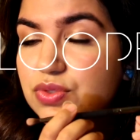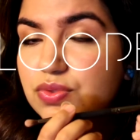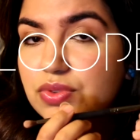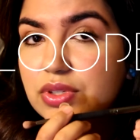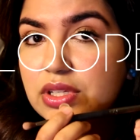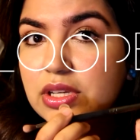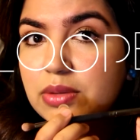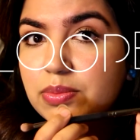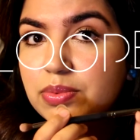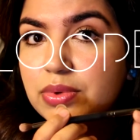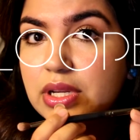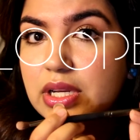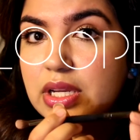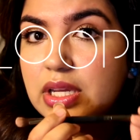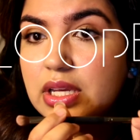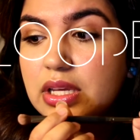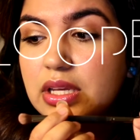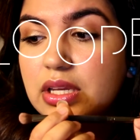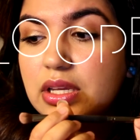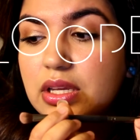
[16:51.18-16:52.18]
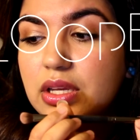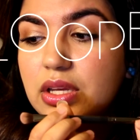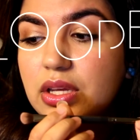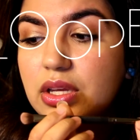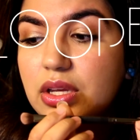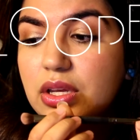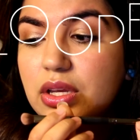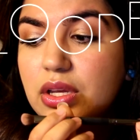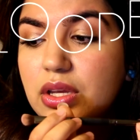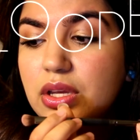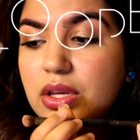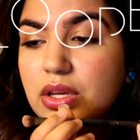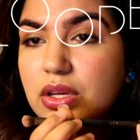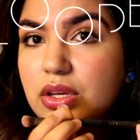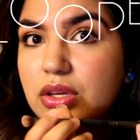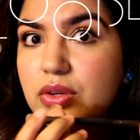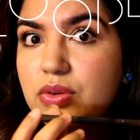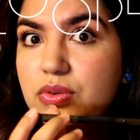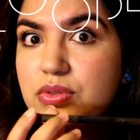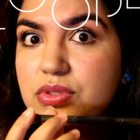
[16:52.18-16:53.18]
really pretty.
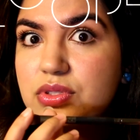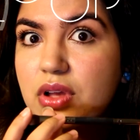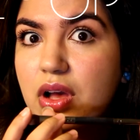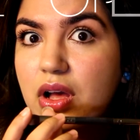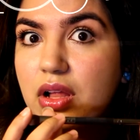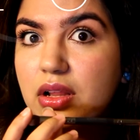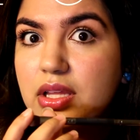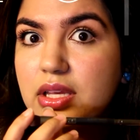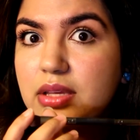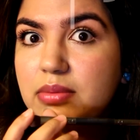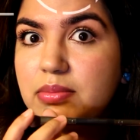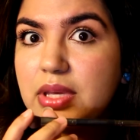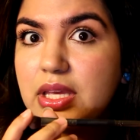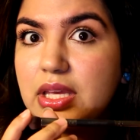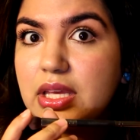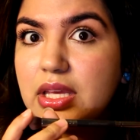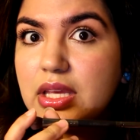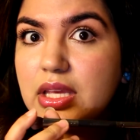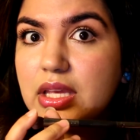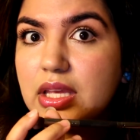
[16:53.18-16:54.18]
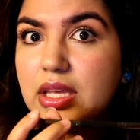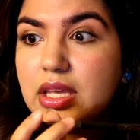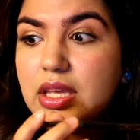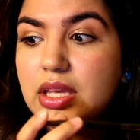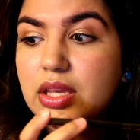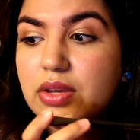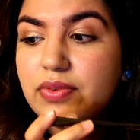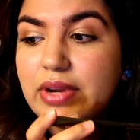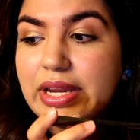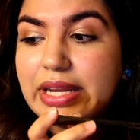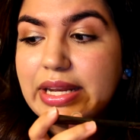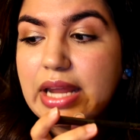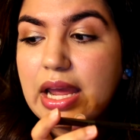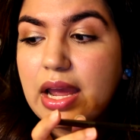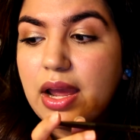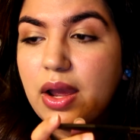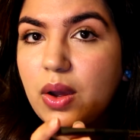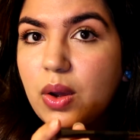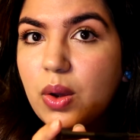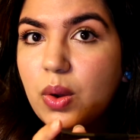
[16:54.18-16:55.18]
Who's calling me right
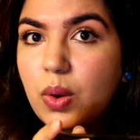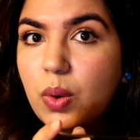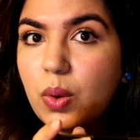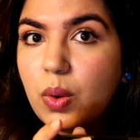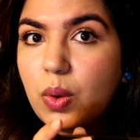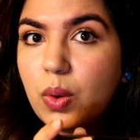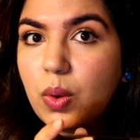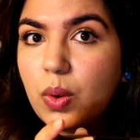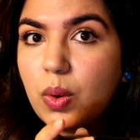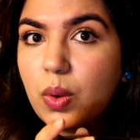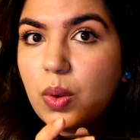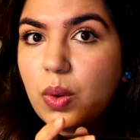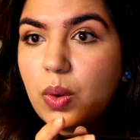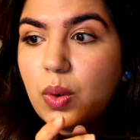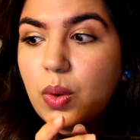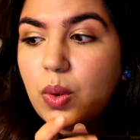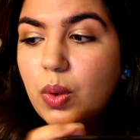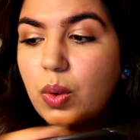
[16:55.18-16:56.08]
now?